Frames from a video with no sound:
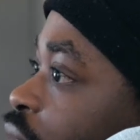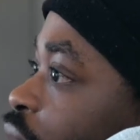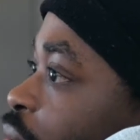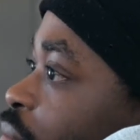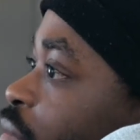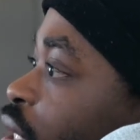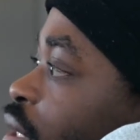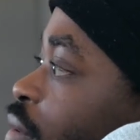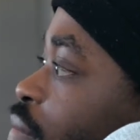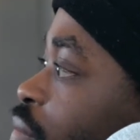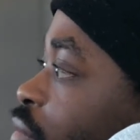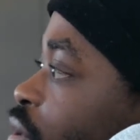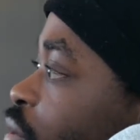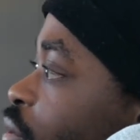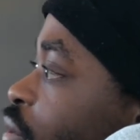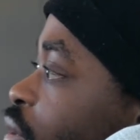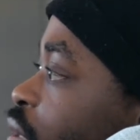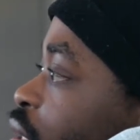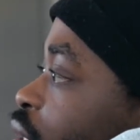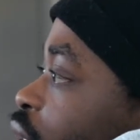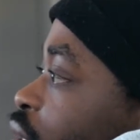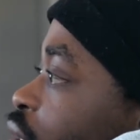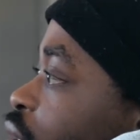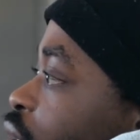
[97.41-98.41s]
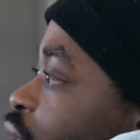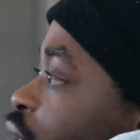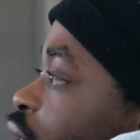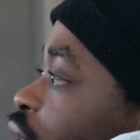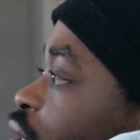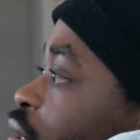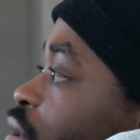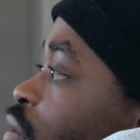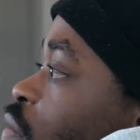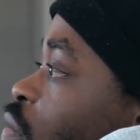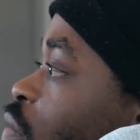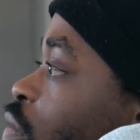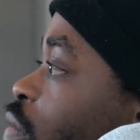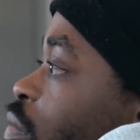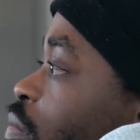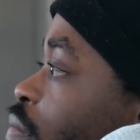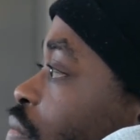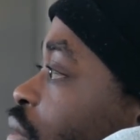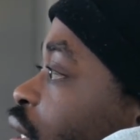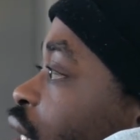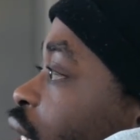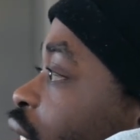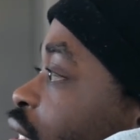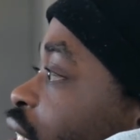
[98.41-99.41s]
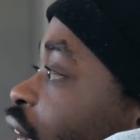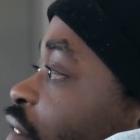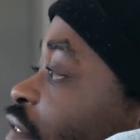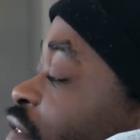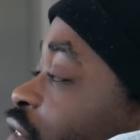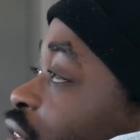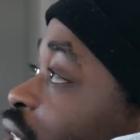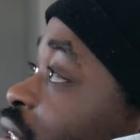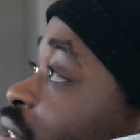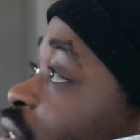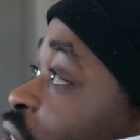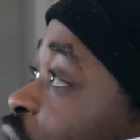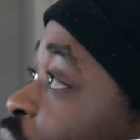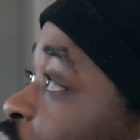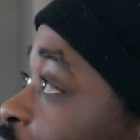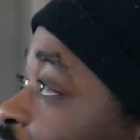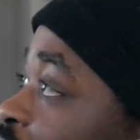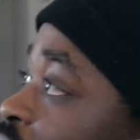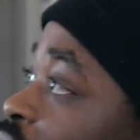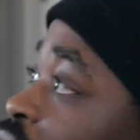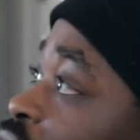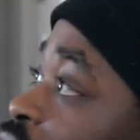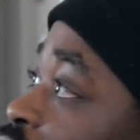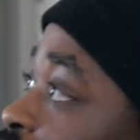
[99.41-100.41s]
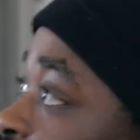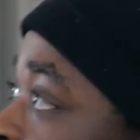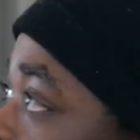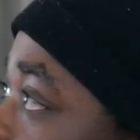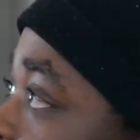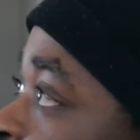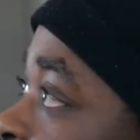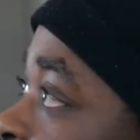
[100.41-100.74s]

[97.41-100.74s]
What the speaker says: I make music because I feel inspired to